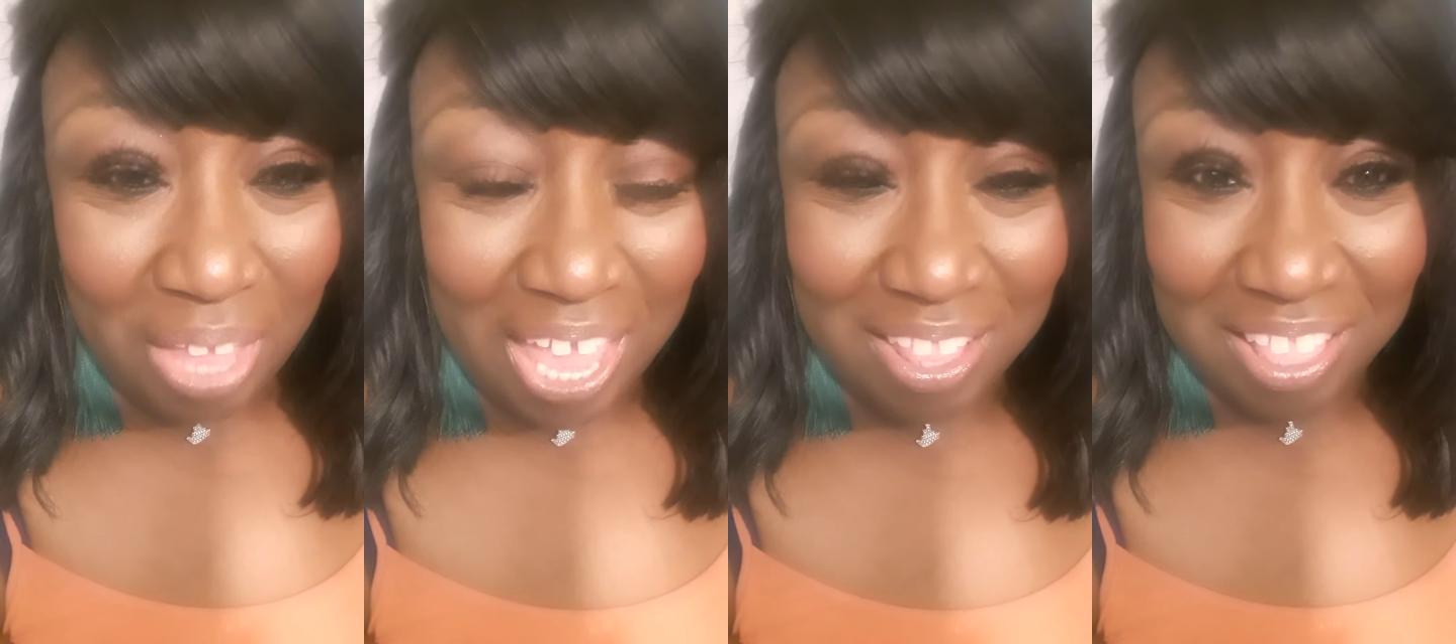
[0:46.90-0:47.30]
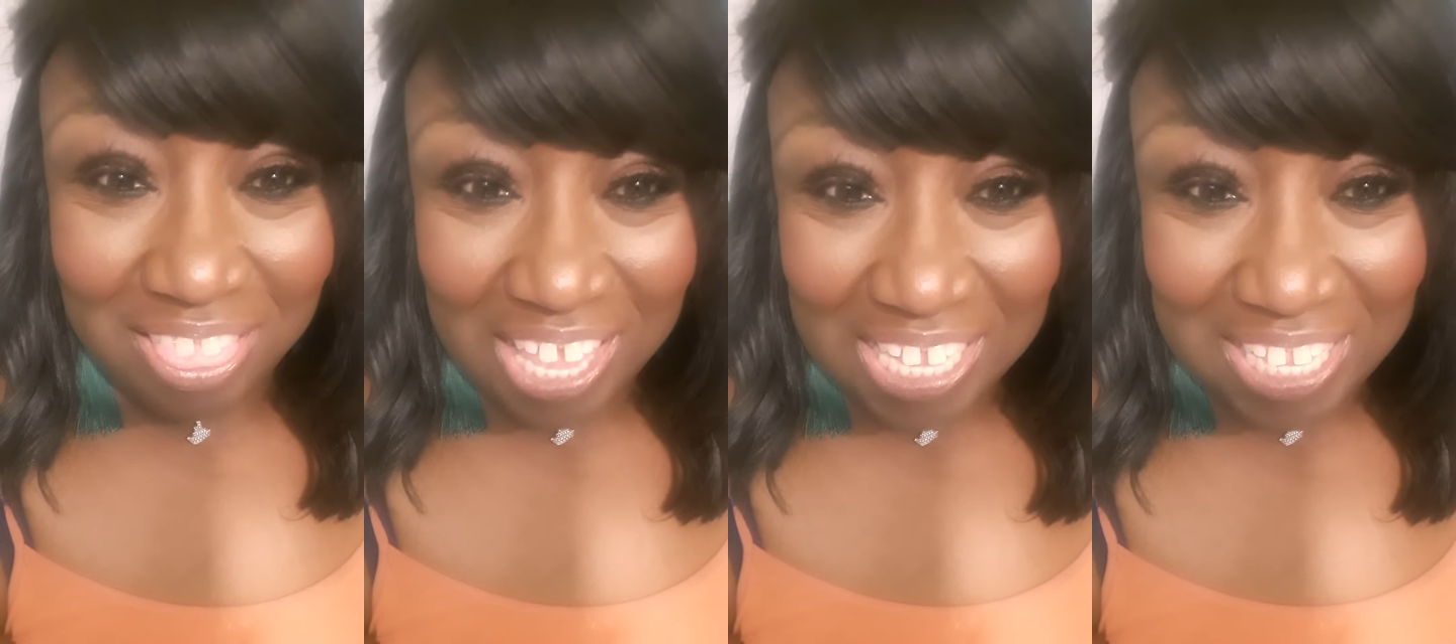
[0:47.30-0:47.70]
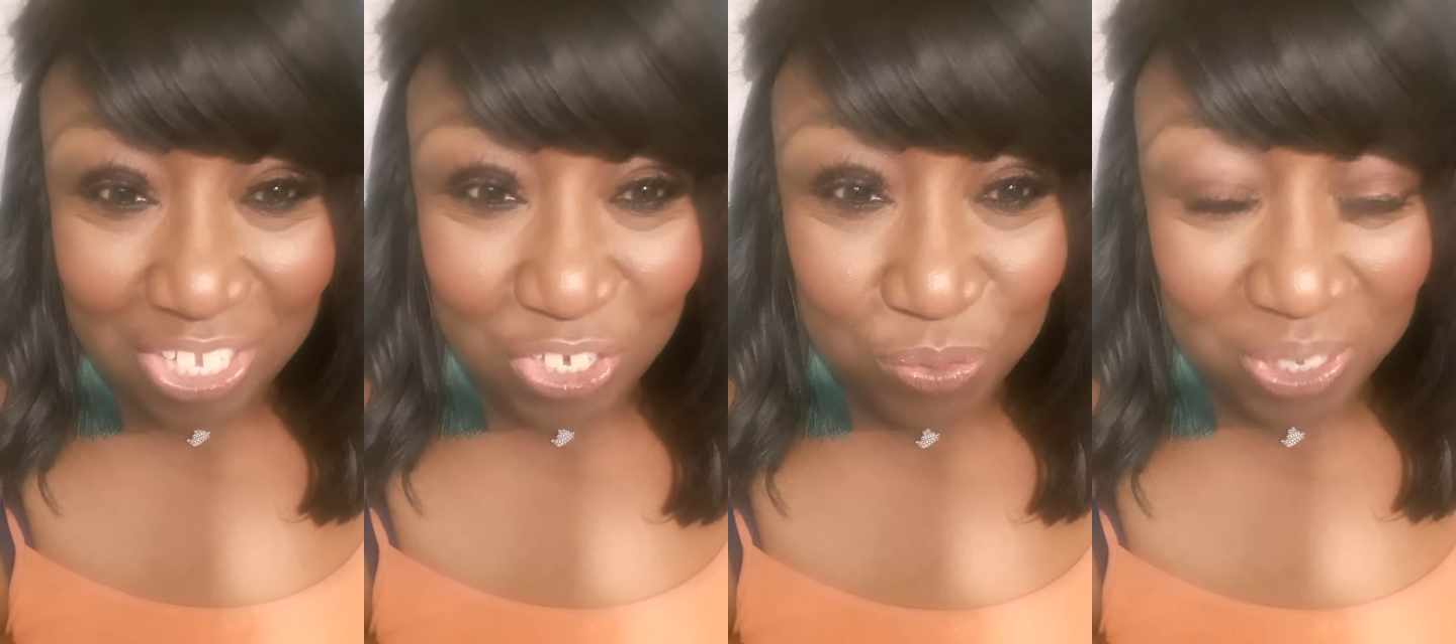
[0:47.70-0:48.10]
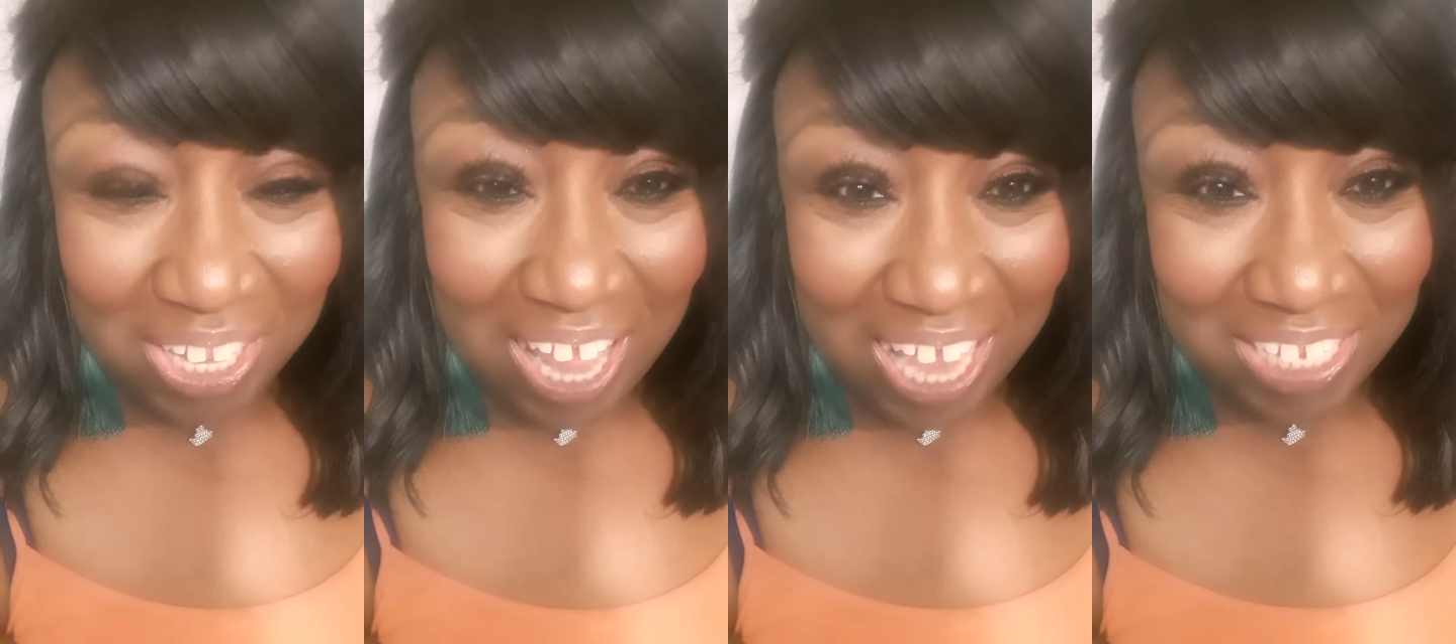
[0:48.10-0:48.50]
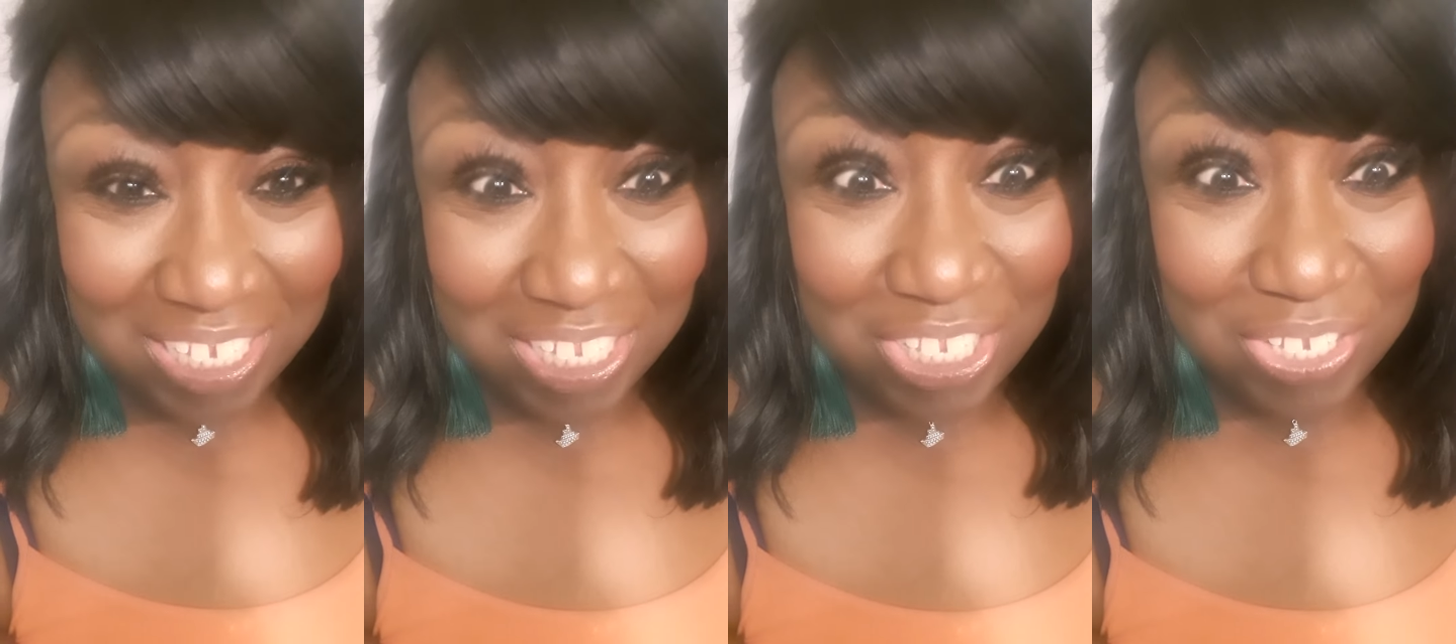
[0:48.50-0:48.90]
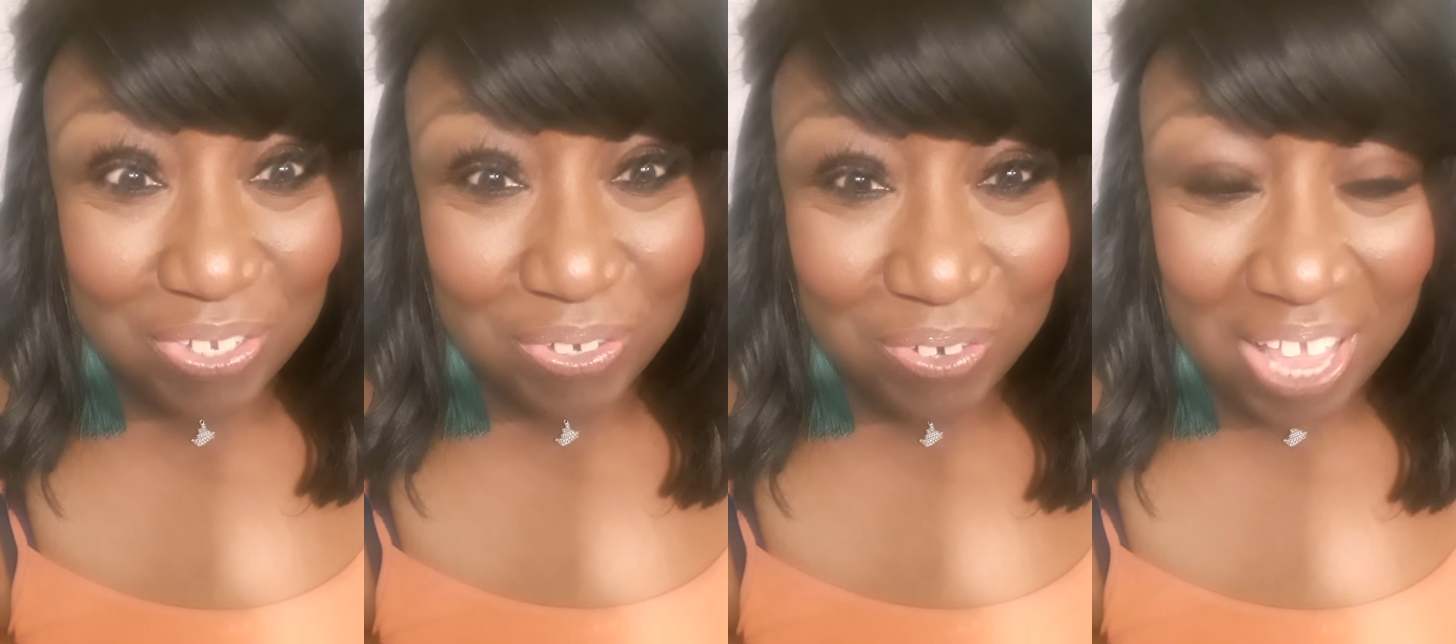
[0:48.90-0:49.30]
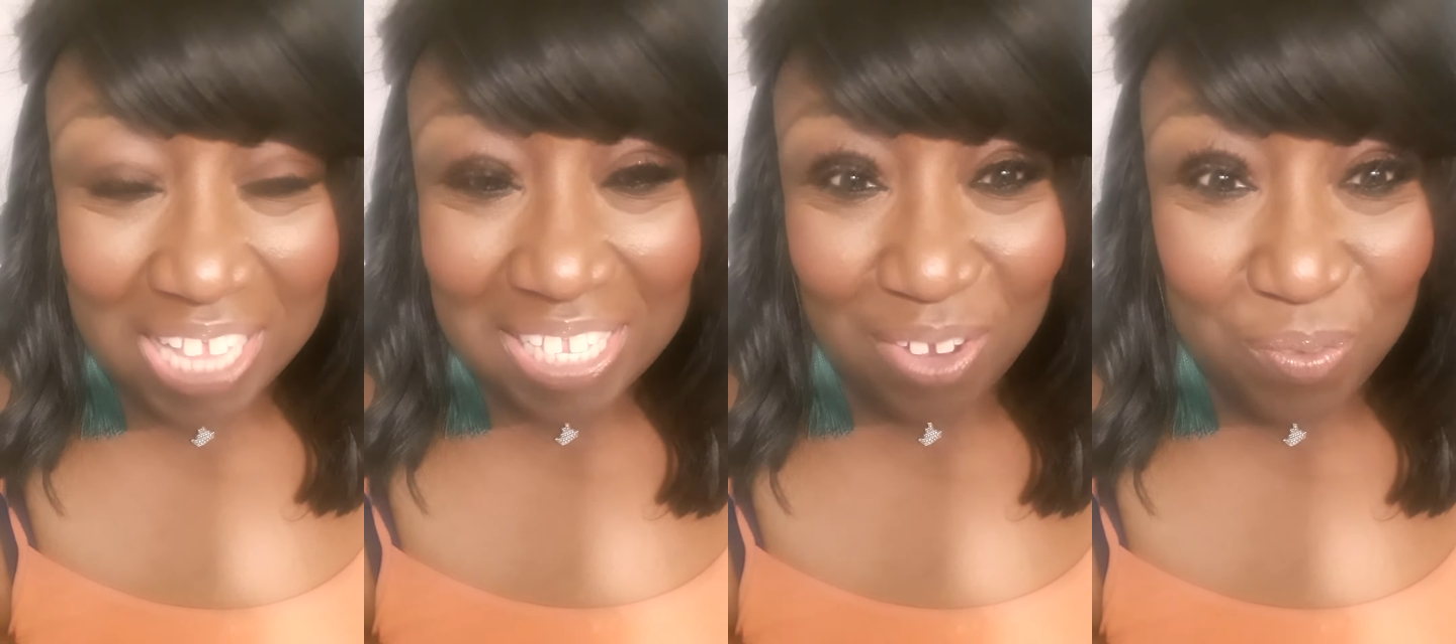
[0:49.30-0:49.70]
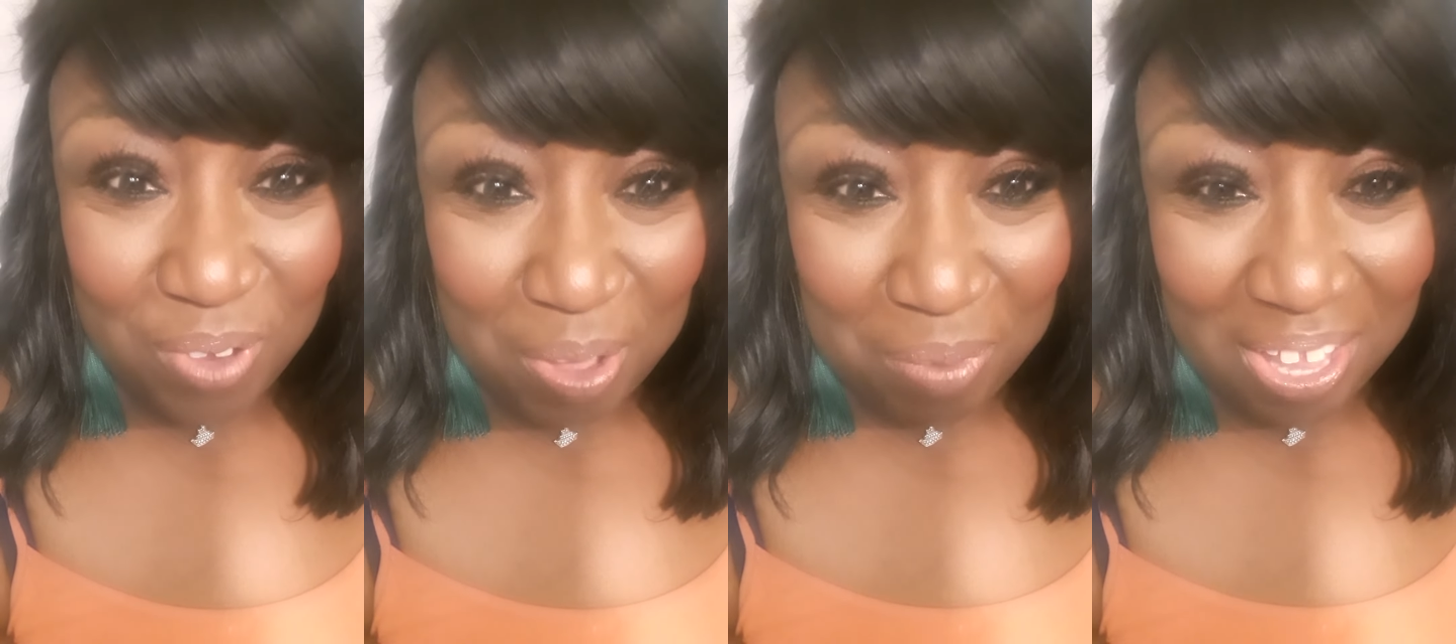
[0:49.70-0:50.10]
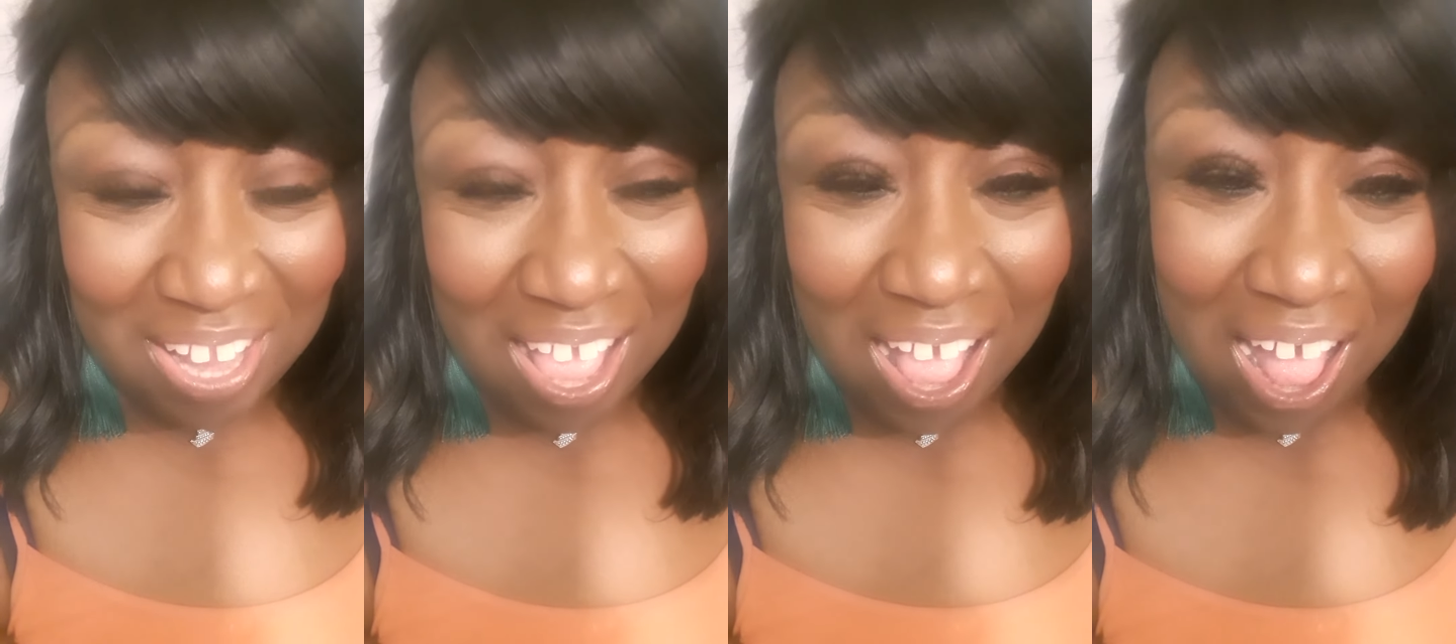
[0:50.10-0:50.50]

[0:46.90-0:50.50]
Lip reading: and the things that you would like to do as a woman.